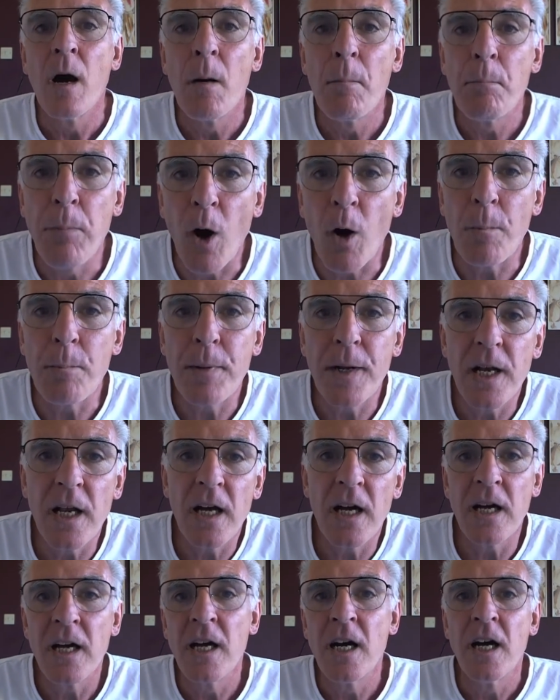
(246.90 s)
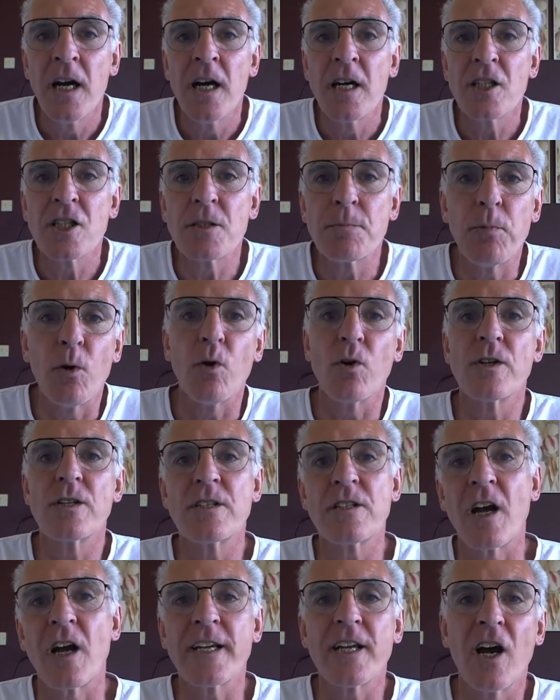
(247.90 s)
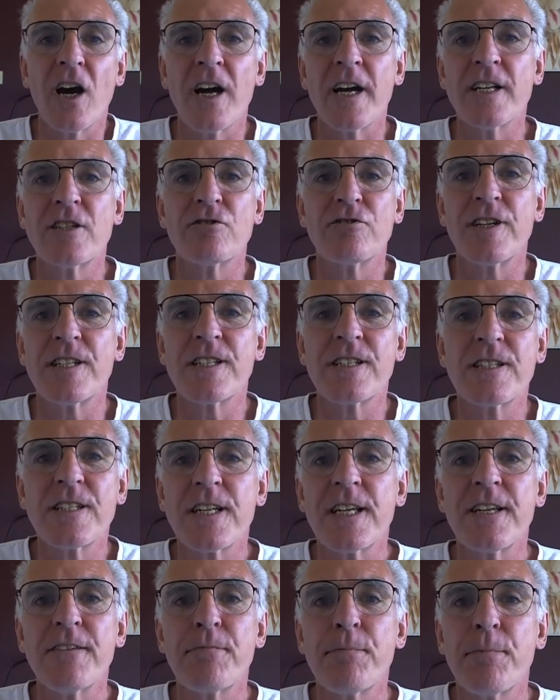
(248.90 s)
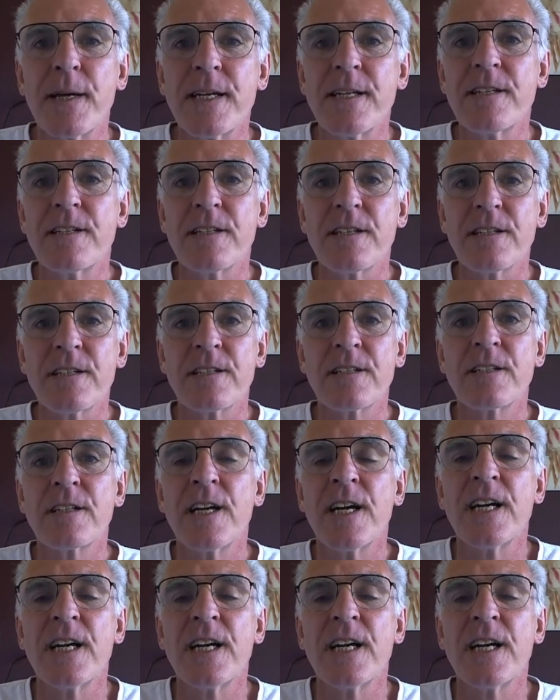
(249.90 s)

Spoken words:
Popular sports psychiatrist Steve Peters